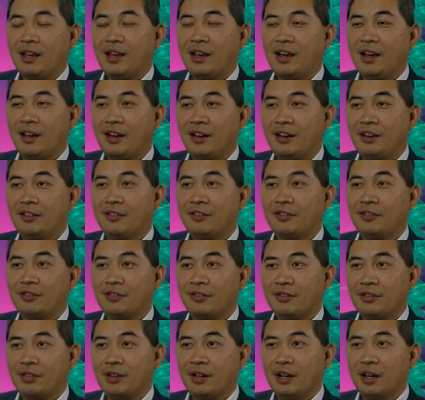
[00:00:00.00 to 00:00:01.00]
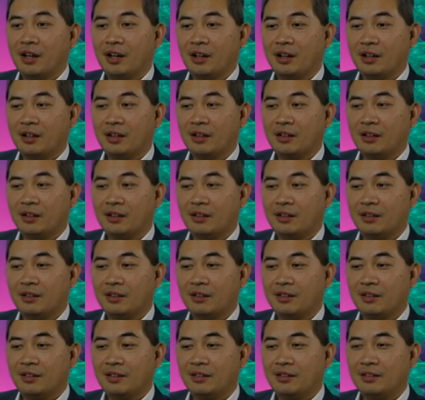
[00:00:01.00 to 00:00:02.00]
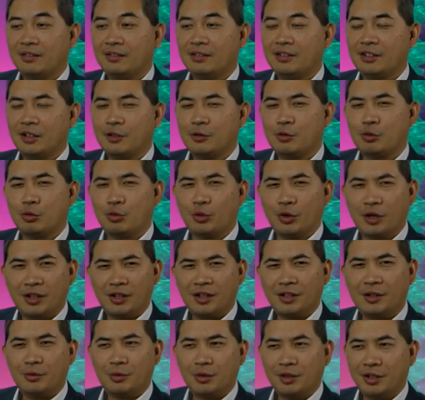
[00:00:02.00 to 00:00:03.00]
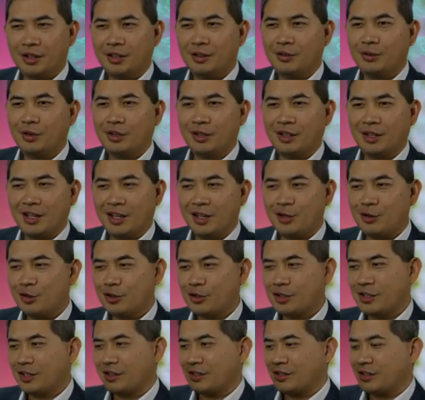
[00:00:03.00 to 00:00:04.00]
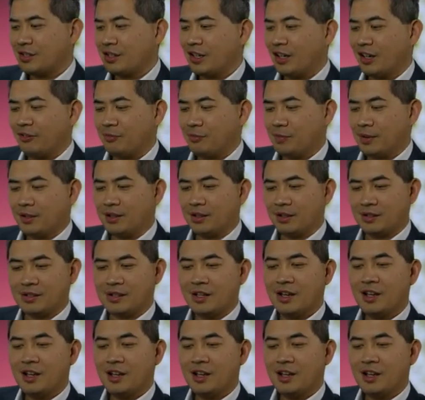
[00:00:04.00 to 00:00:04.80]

have uh, done really, really, really interesting stuff because